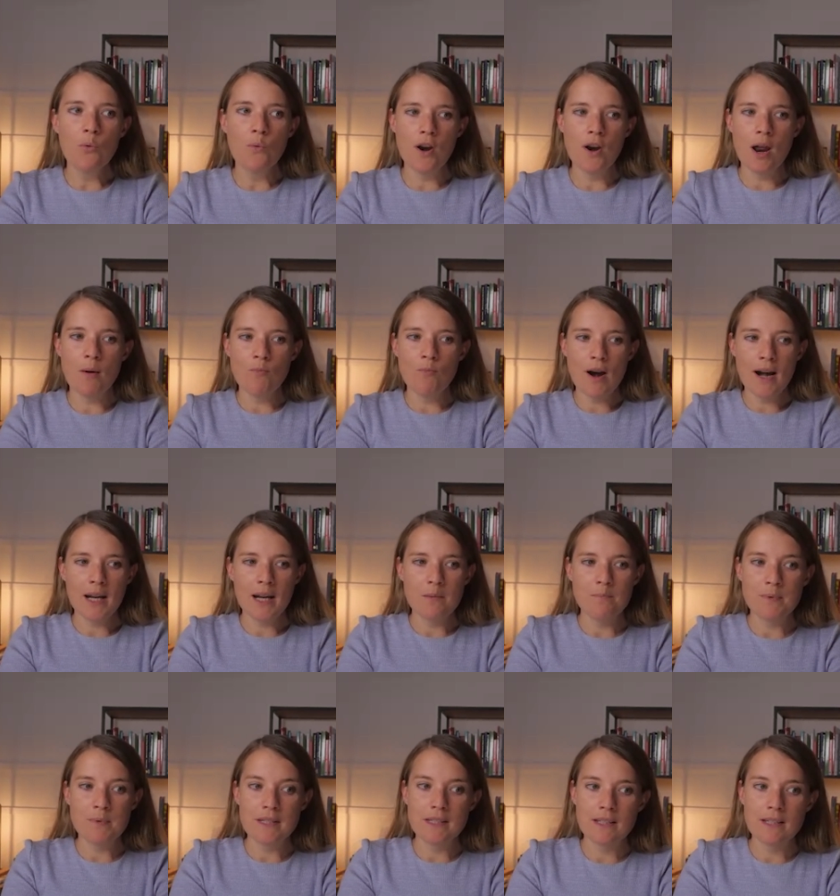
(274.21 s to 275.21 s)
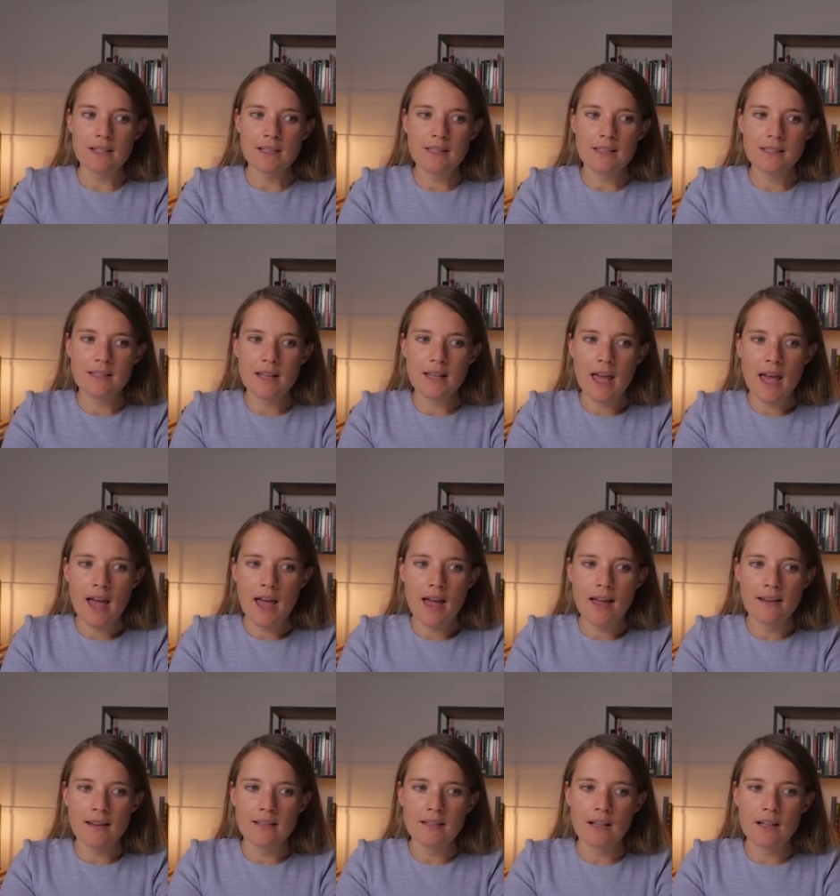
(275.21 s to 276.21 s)
when I'm running a business
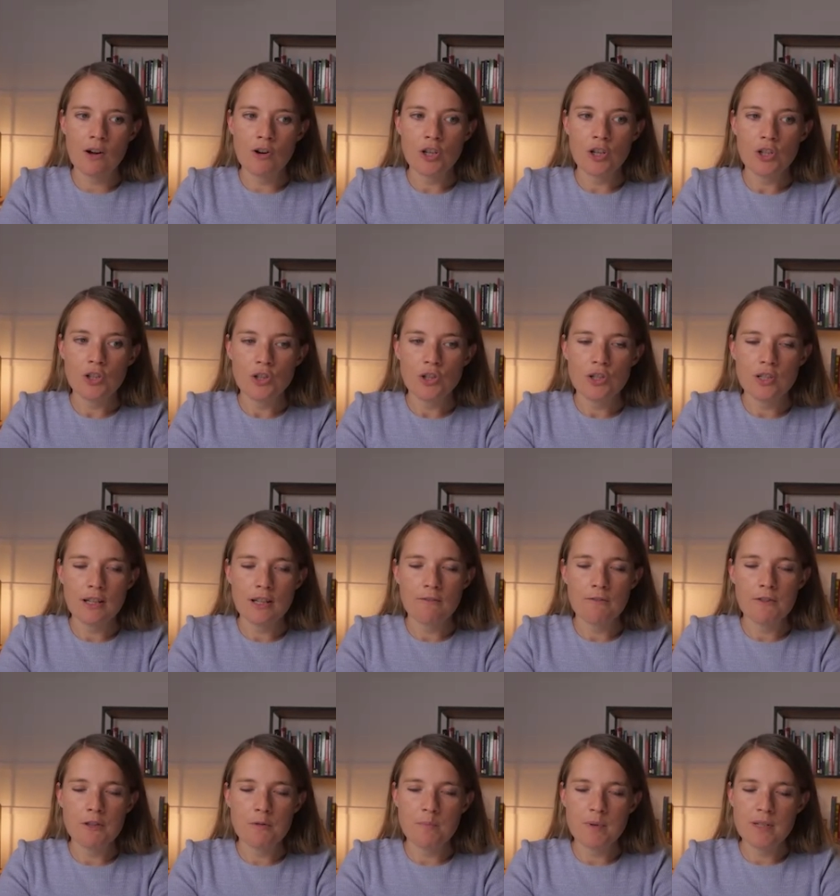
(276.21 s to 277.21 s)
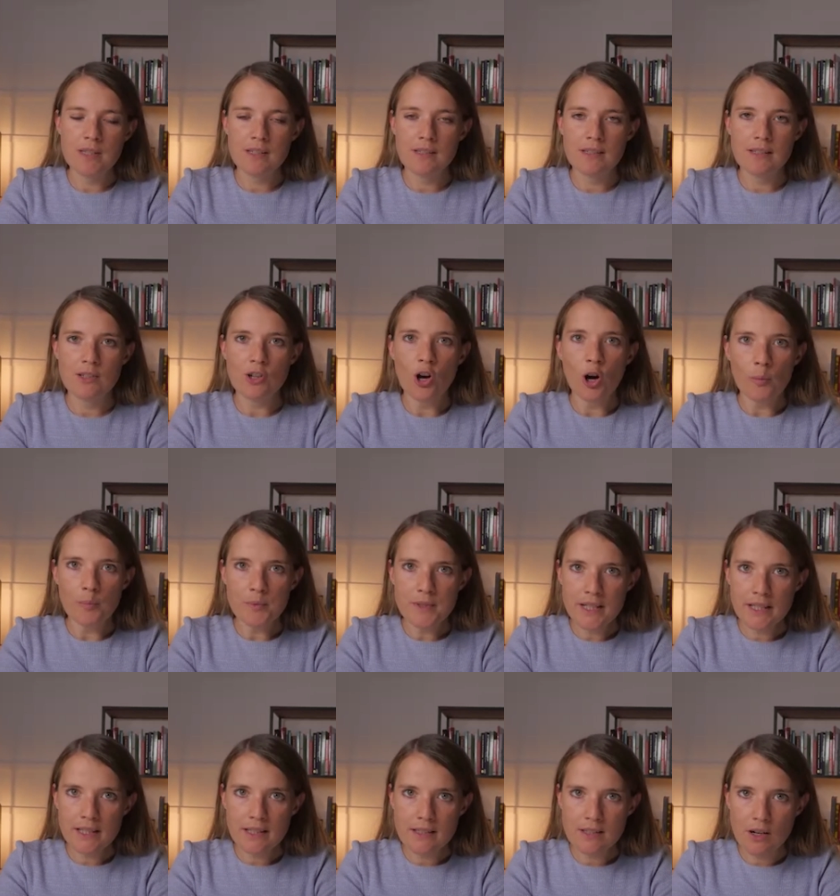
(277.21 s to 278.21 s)
and a huge thing for the business is optics.